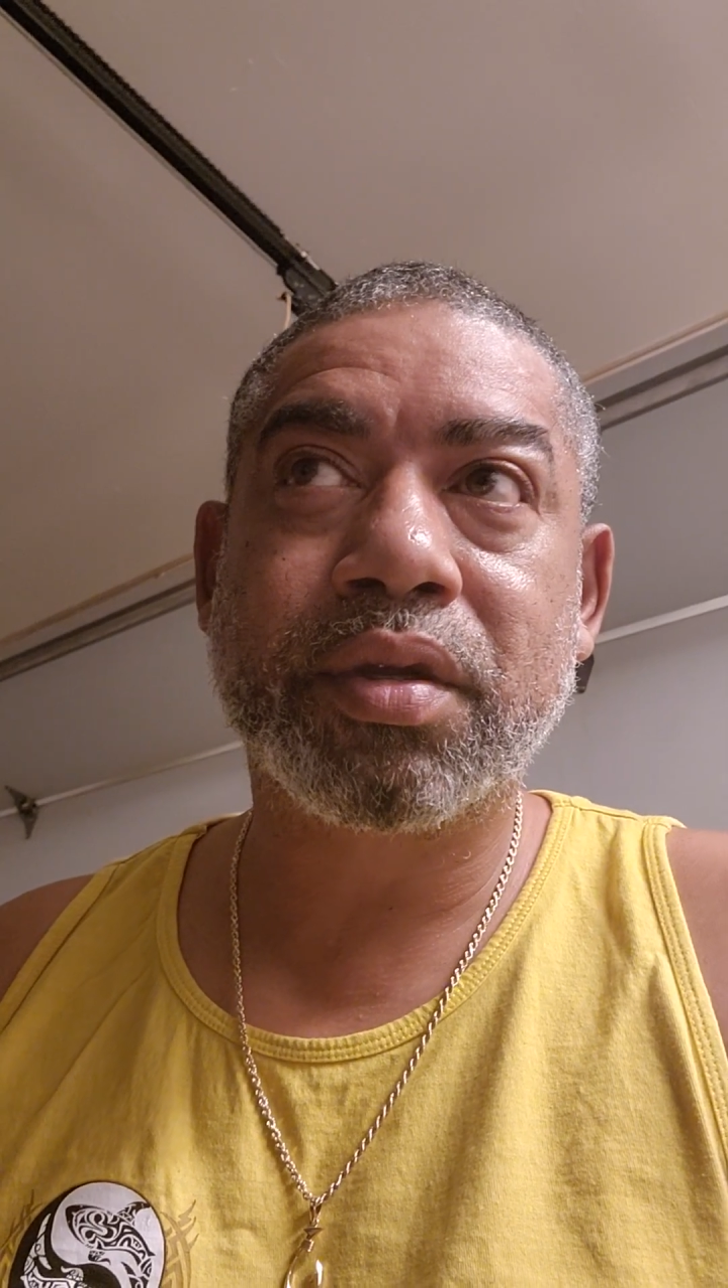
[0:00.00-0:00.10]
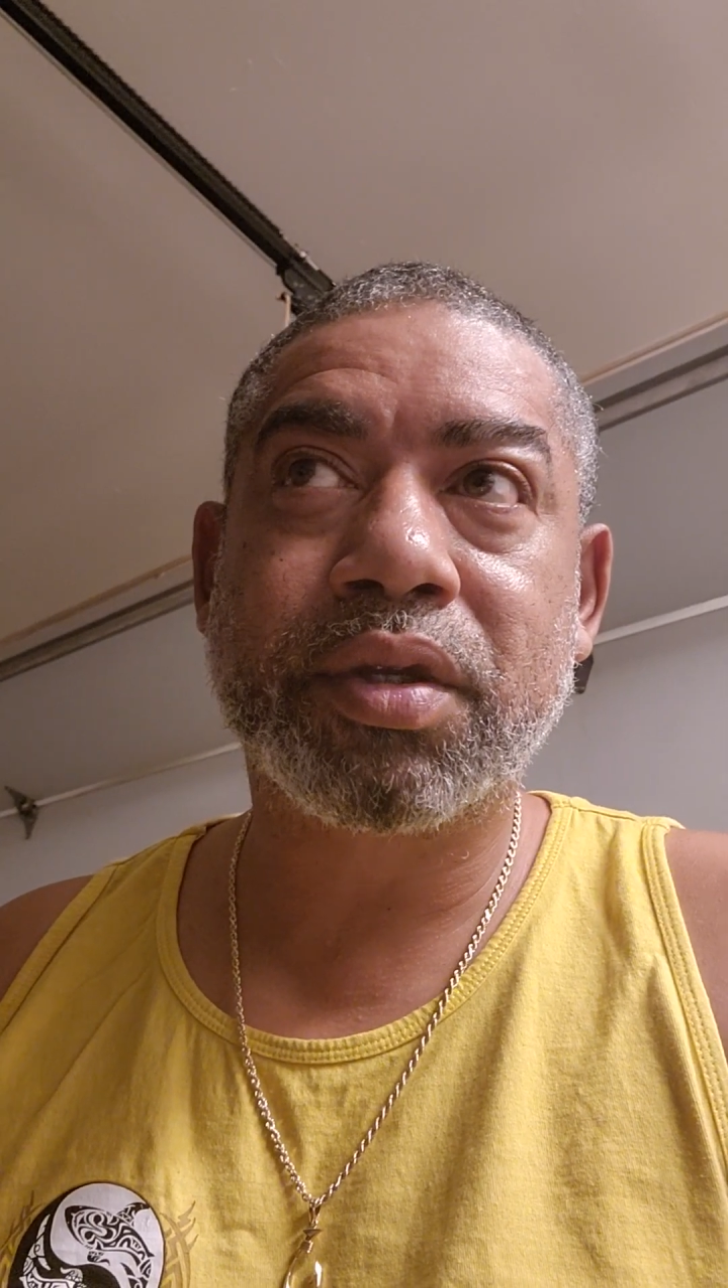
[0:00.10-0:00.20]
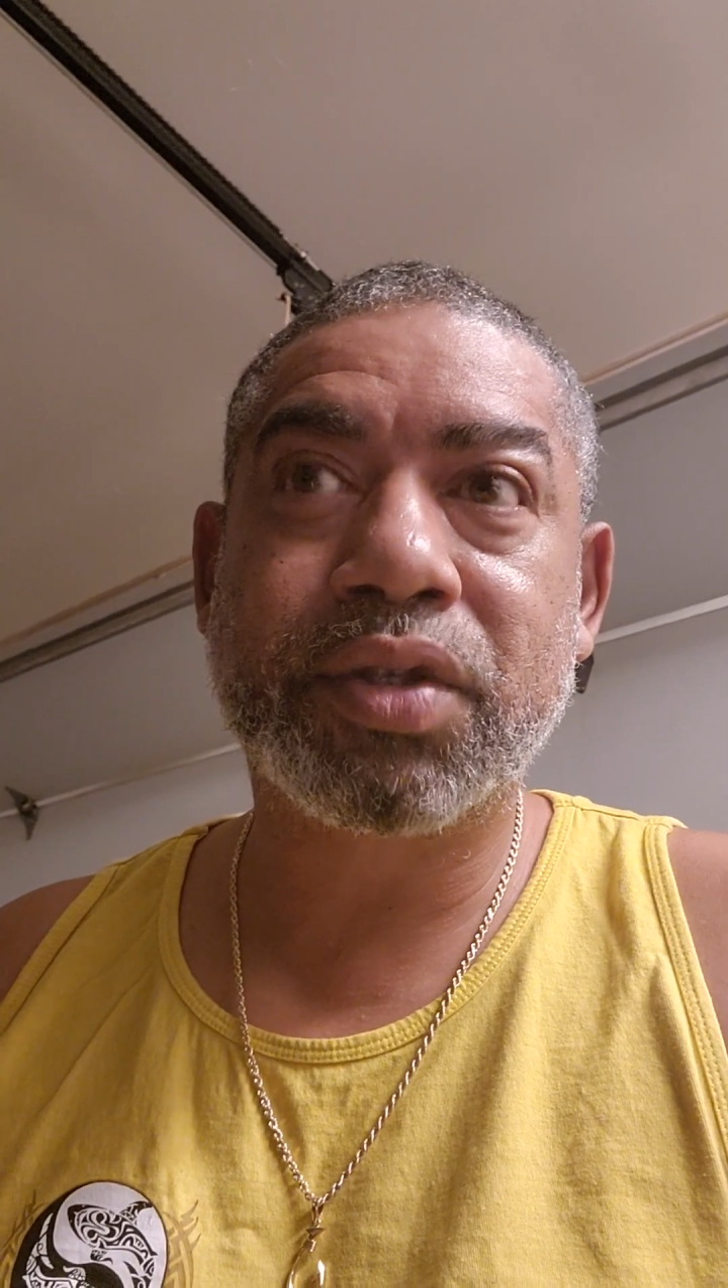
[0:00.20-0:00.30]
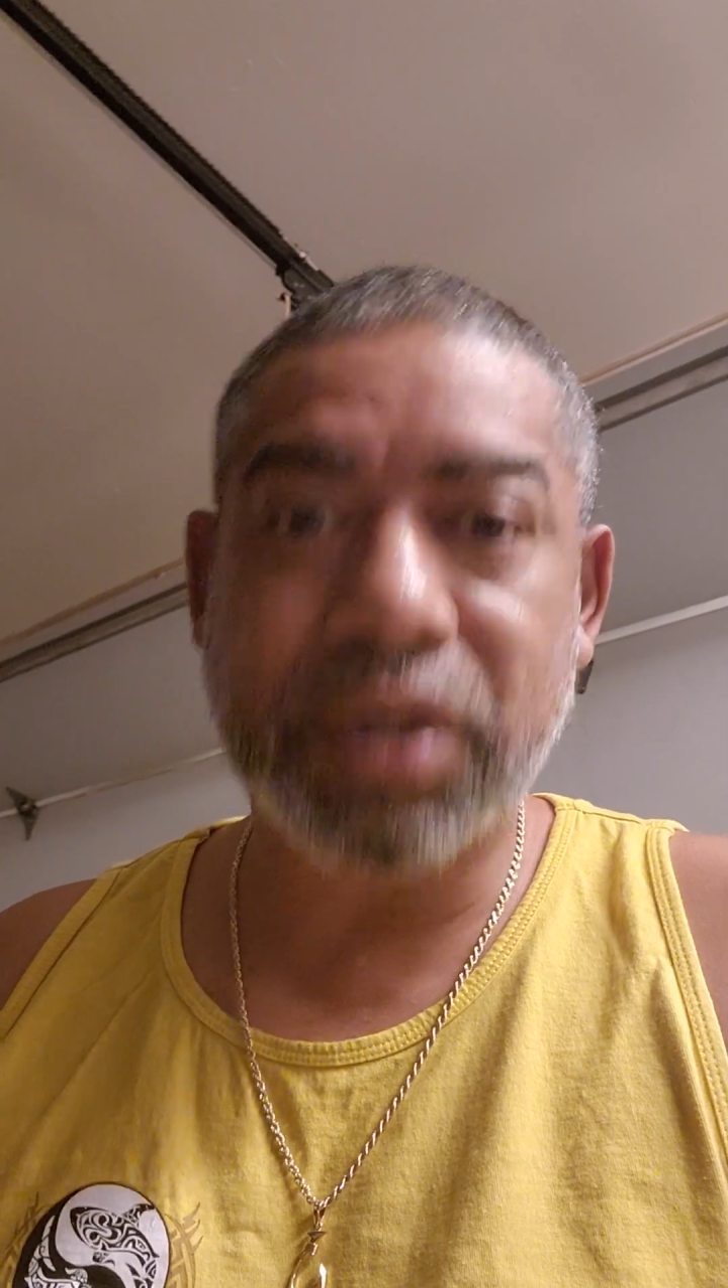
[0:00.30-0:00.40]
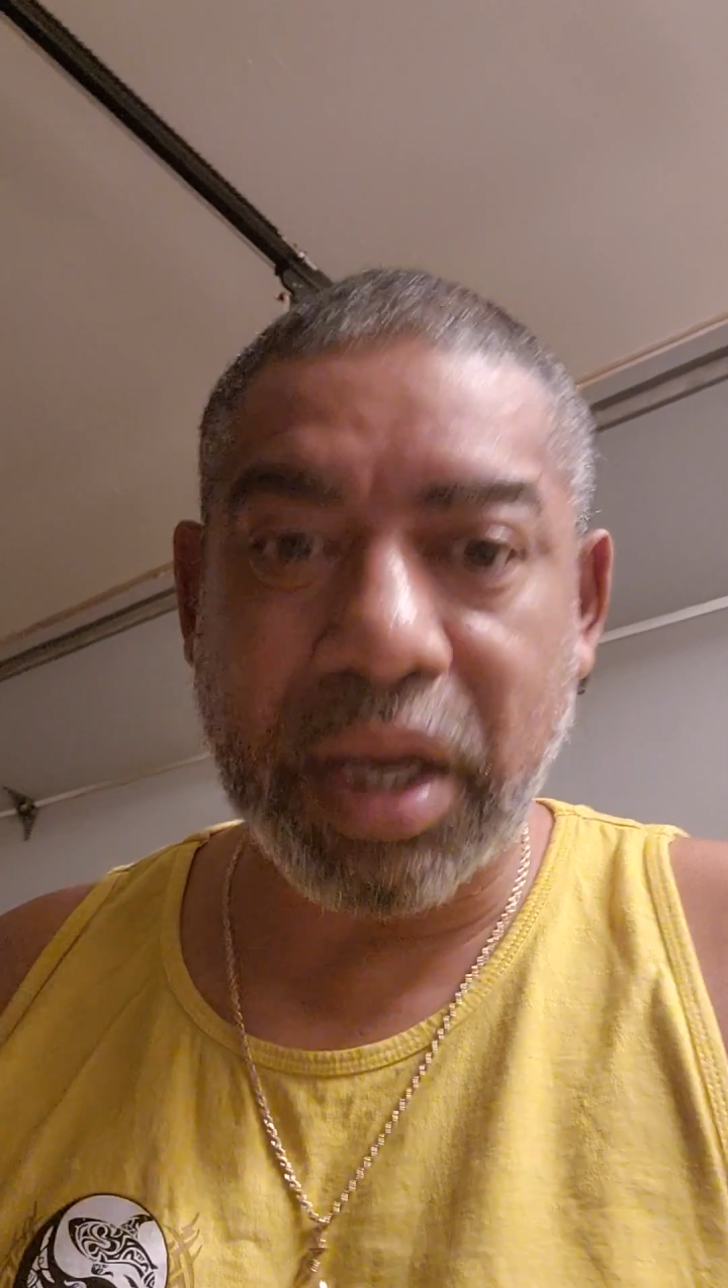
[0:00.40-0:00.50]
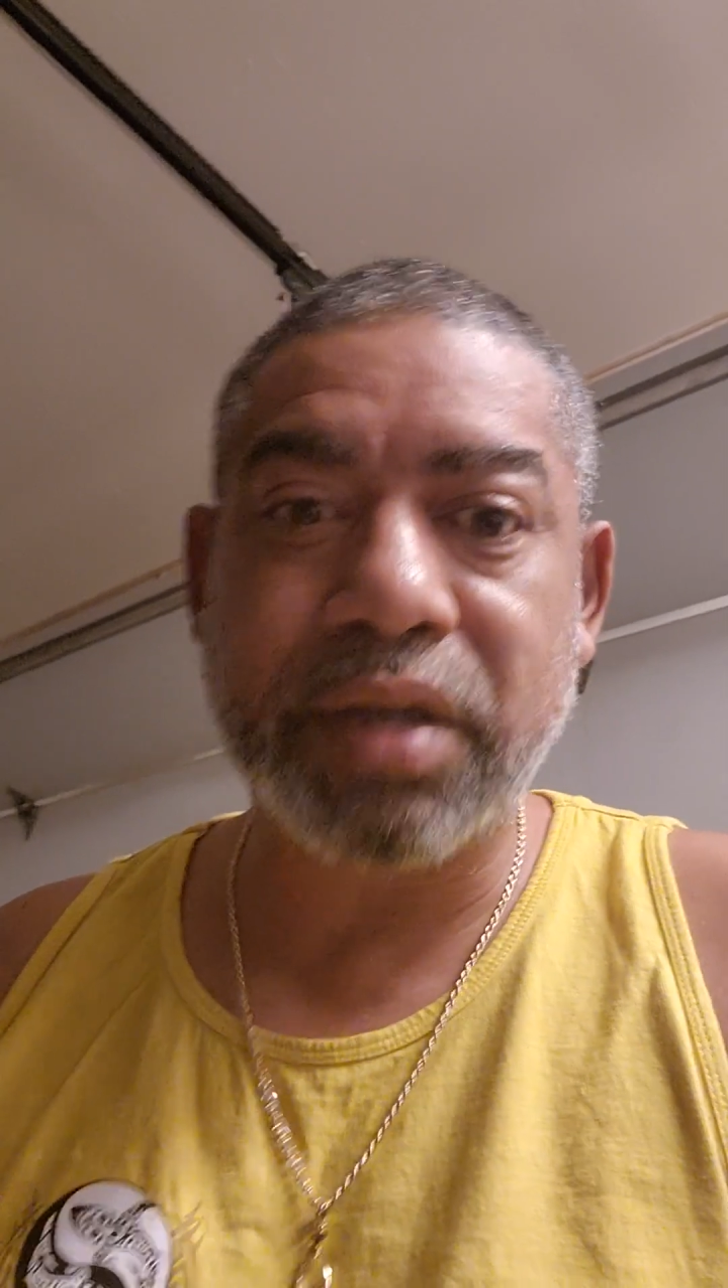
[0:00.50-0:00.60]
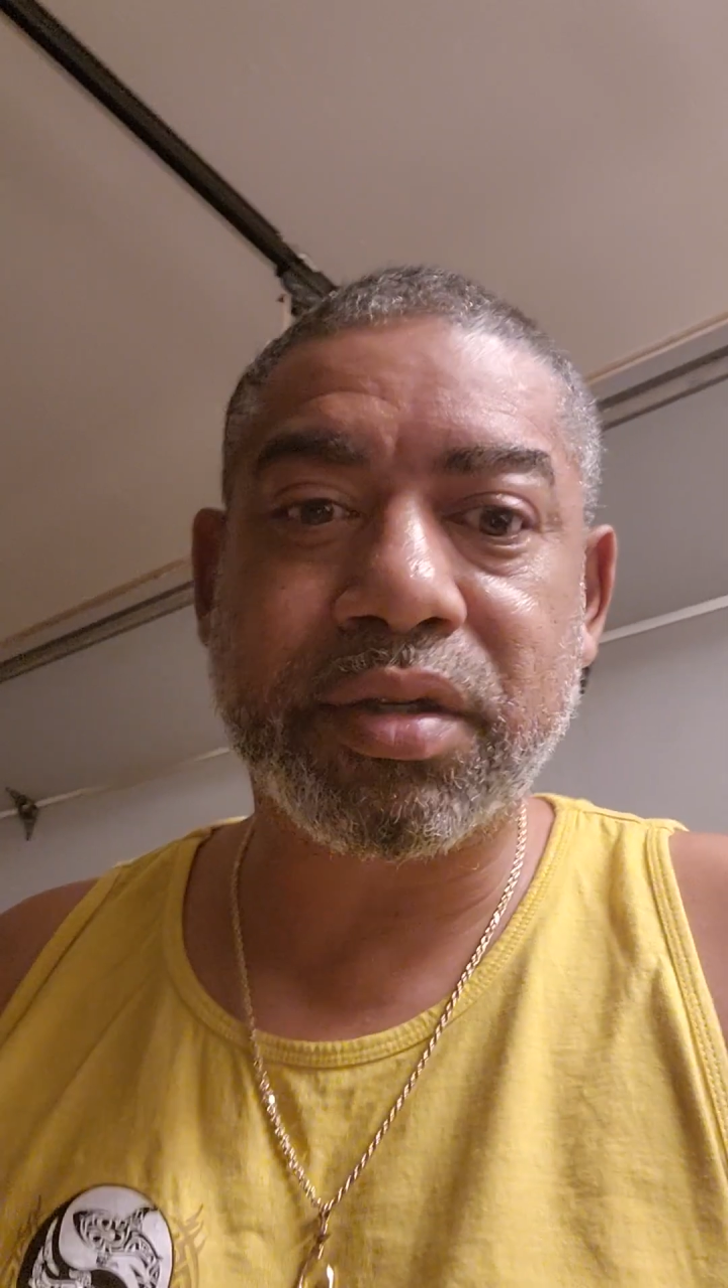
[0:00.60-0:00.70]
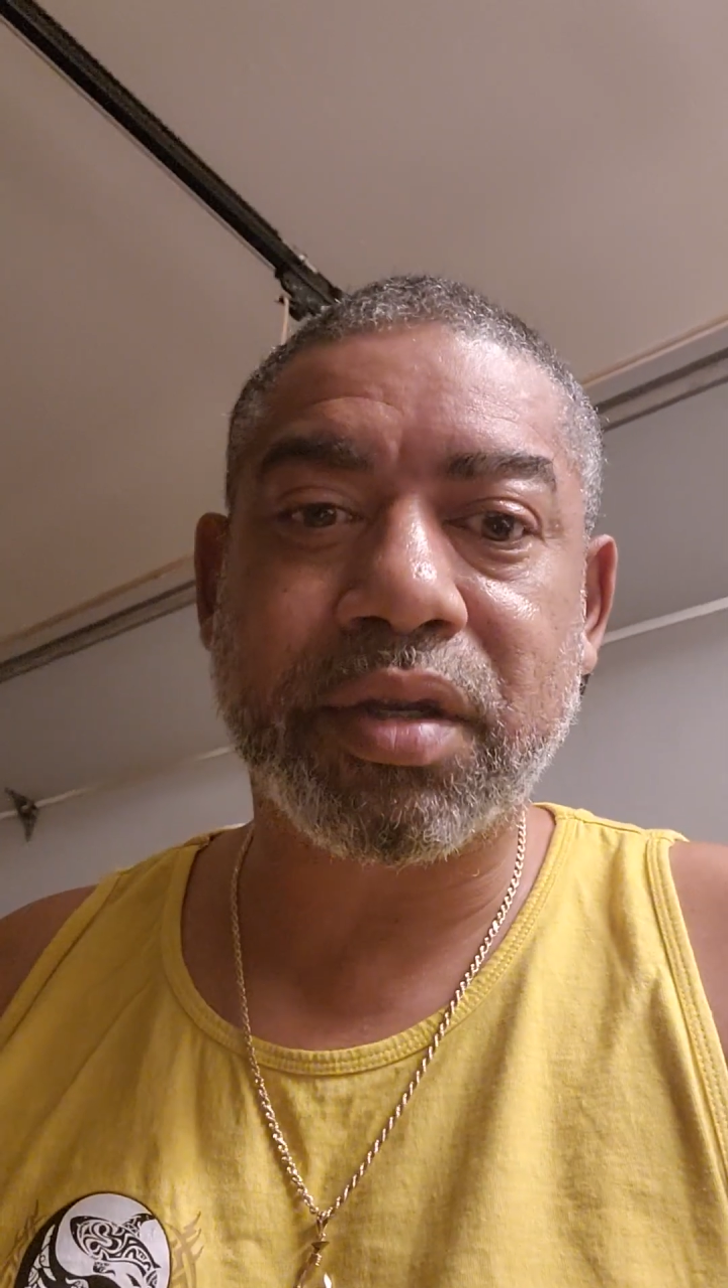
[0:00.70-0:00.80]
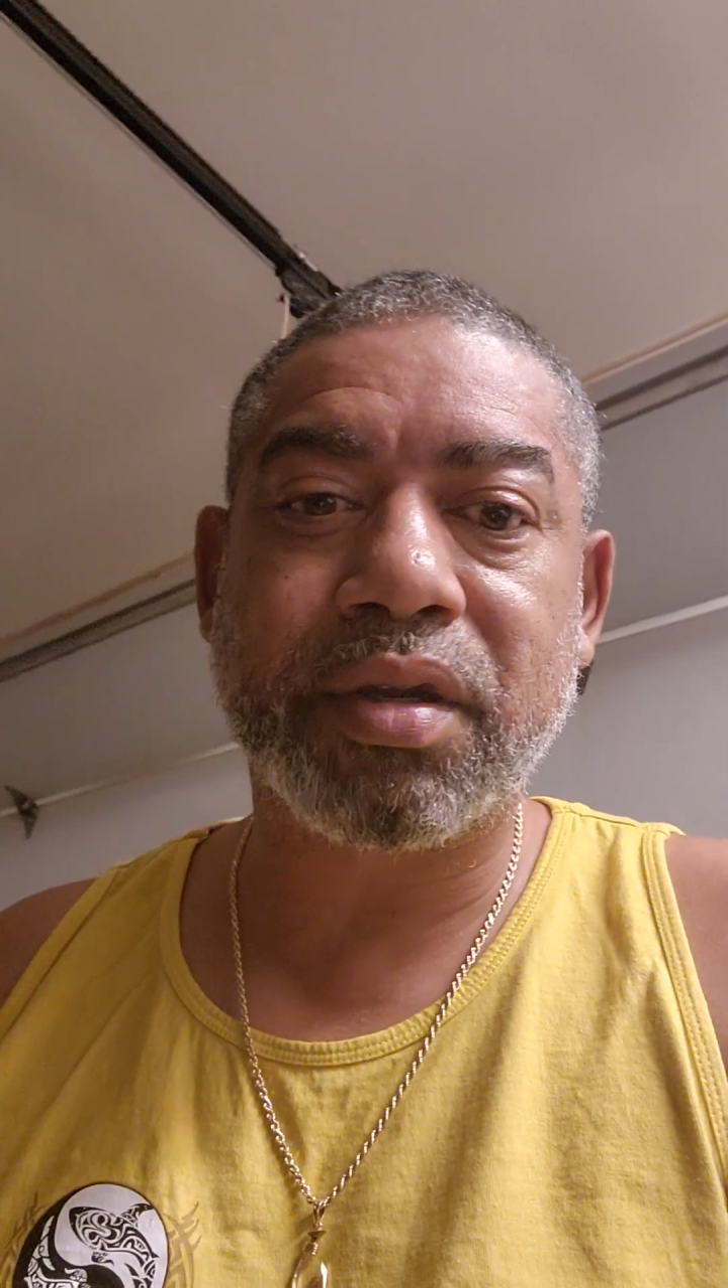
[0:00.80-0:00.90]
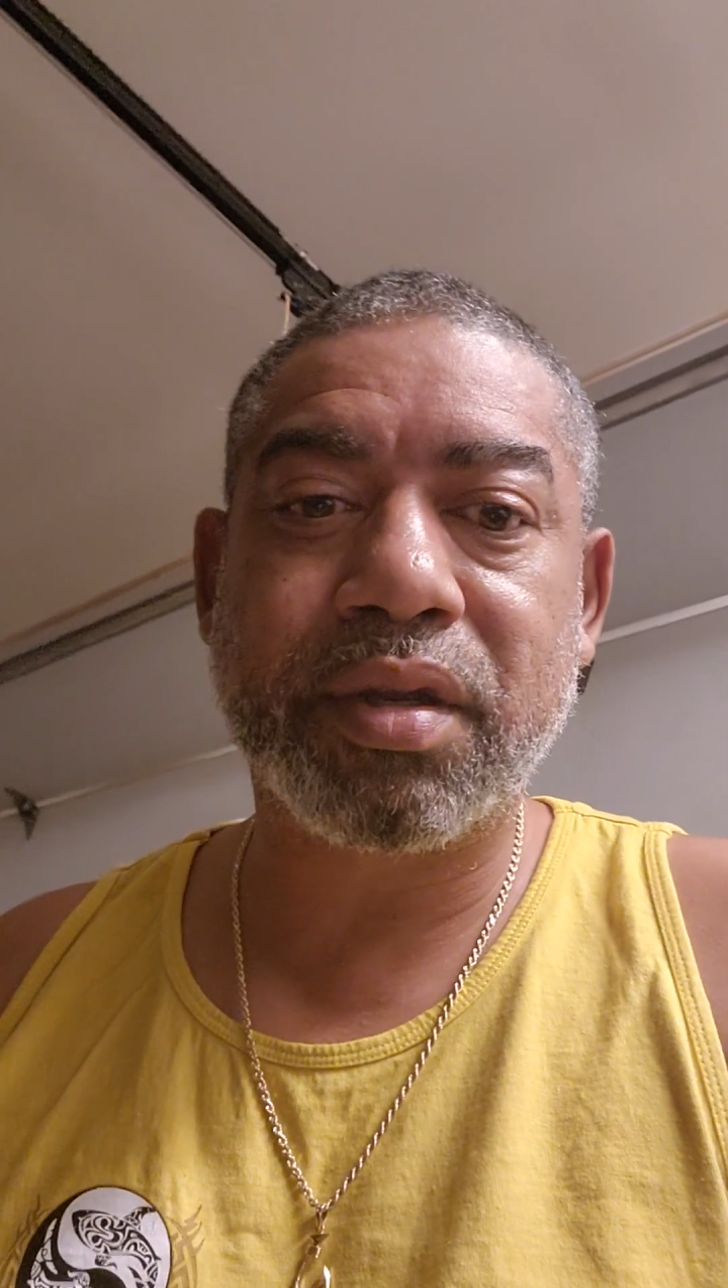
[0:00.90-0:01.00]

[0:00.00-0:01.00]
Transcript: to change it.